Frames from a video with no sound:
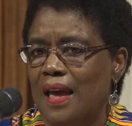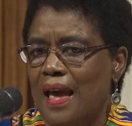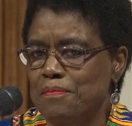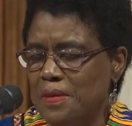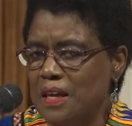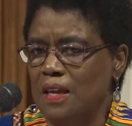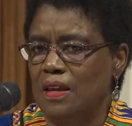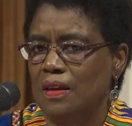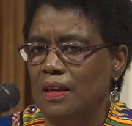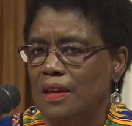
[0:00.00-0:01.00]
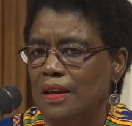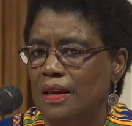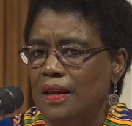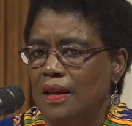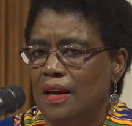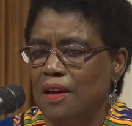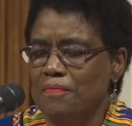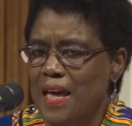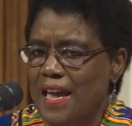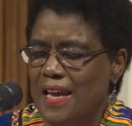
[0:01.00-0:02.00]
and be
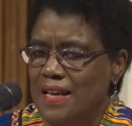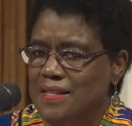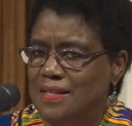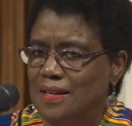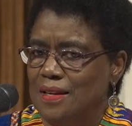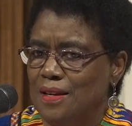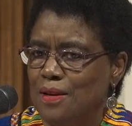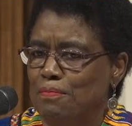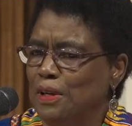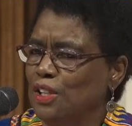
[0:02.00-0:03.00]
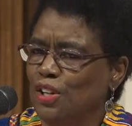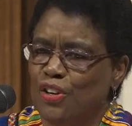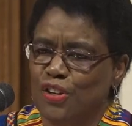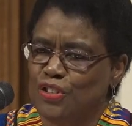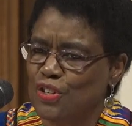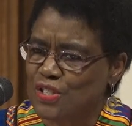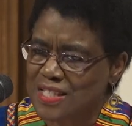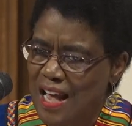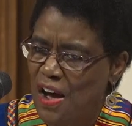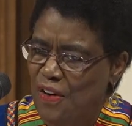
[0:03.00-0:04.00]
amazed, but look at
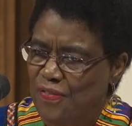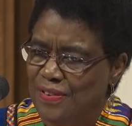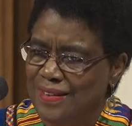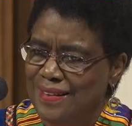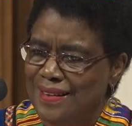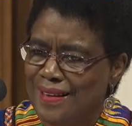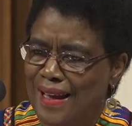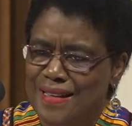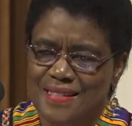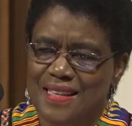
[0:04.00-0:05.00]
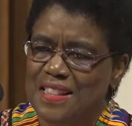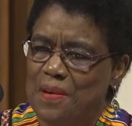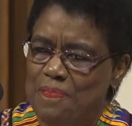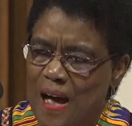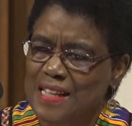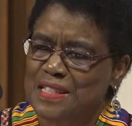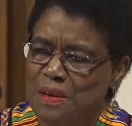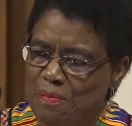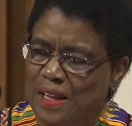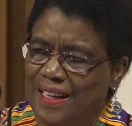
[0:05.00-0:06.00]
yourself and see the
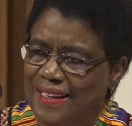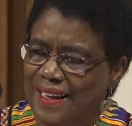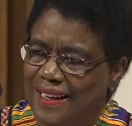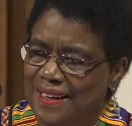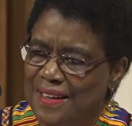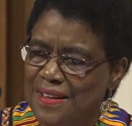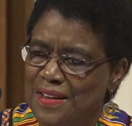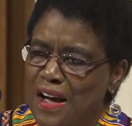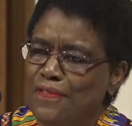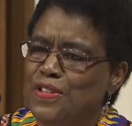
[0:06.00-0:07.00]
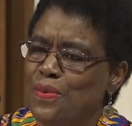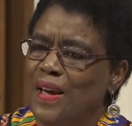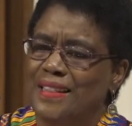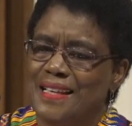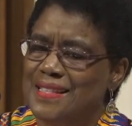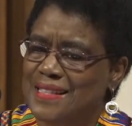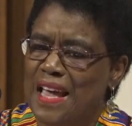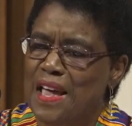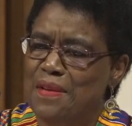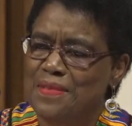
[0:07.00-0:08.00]
possibility of doing the
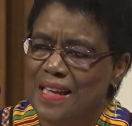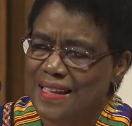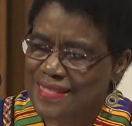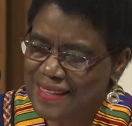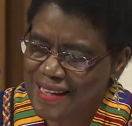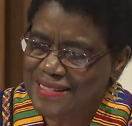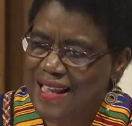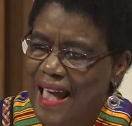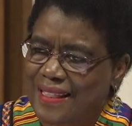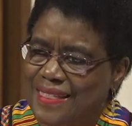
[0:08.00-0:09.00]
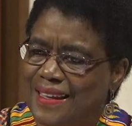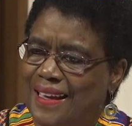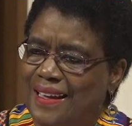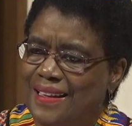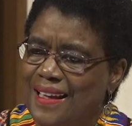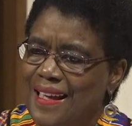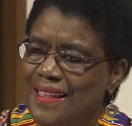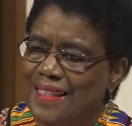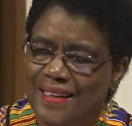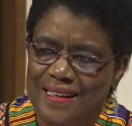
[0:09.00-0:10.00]
same exact thing
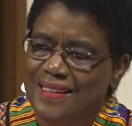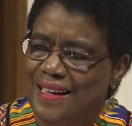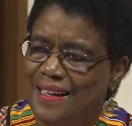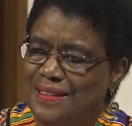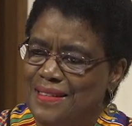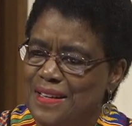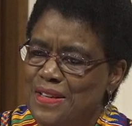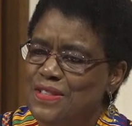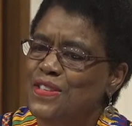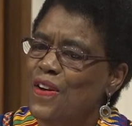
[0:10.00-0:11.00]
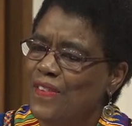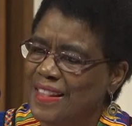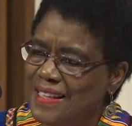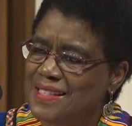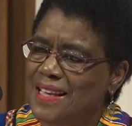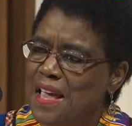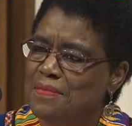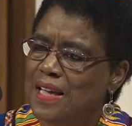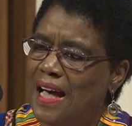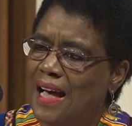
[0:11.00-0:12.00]
that he did serving the
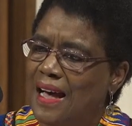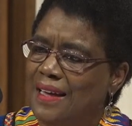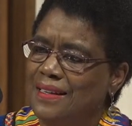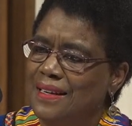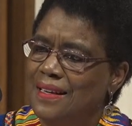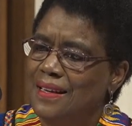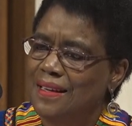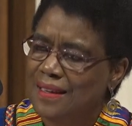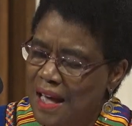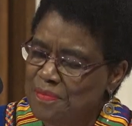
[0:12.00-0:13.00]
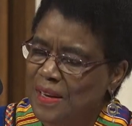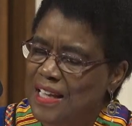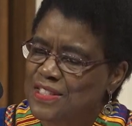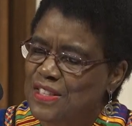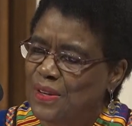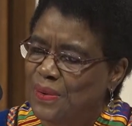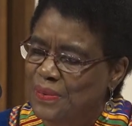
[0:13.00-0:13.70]
same God. God bless you.